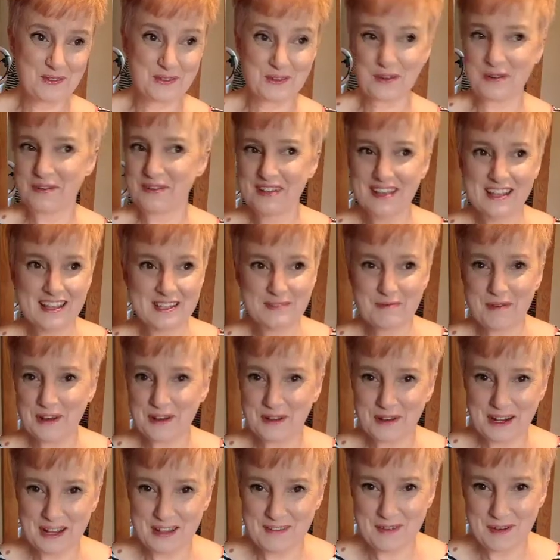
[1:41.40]
So
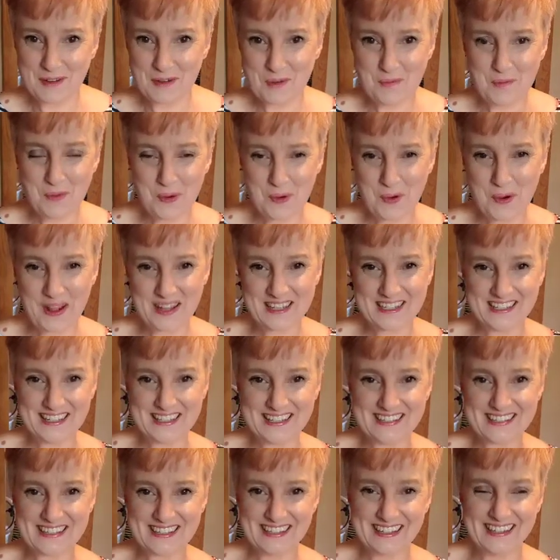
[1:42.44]
depending on if I've got more
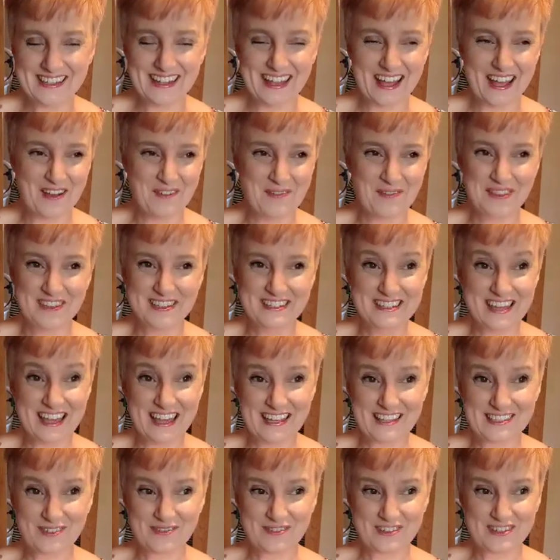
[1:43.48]
questions than
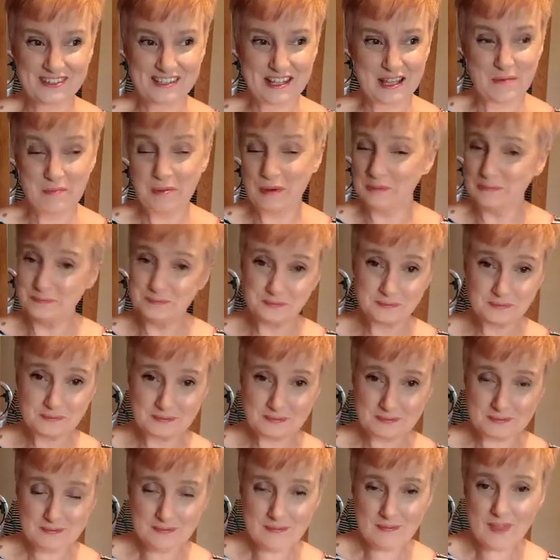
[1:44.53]
days, obviously,
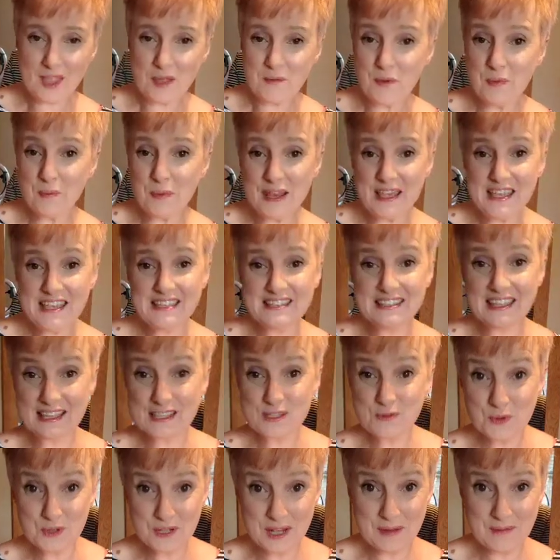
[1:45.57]
but please,
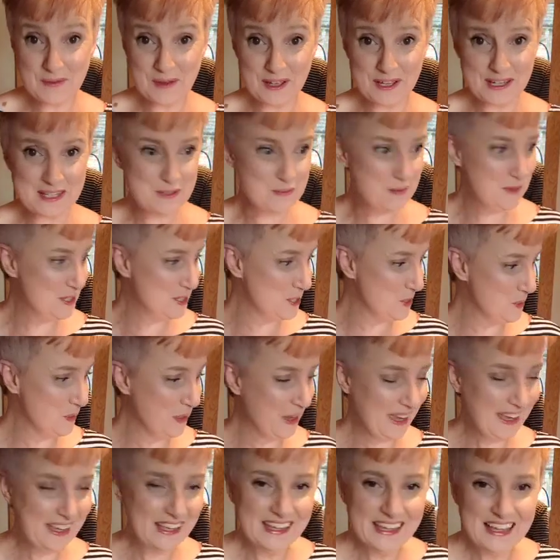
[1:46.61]
that's what I'm going to be
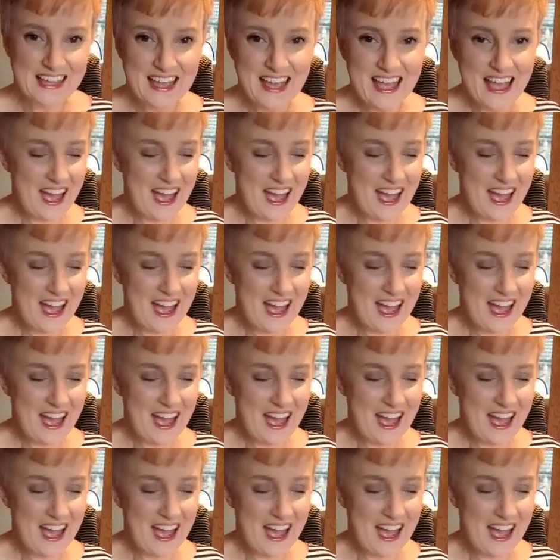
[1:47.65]
doing.